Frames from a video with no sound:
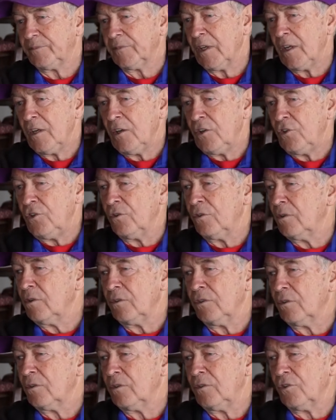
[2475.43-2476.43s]
Yeah. You,
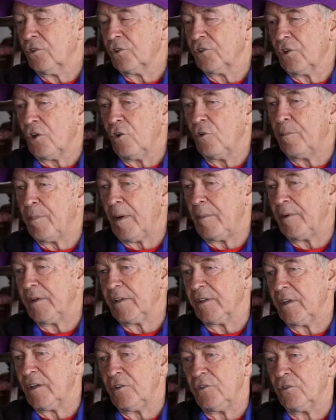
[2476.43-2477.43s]
you, you've got the whole public
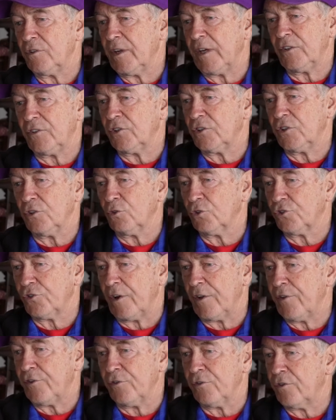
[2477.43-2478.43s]
there and you'd hate to see horse
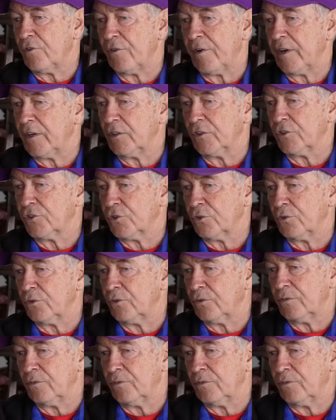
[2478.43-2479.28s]
run through the rails or,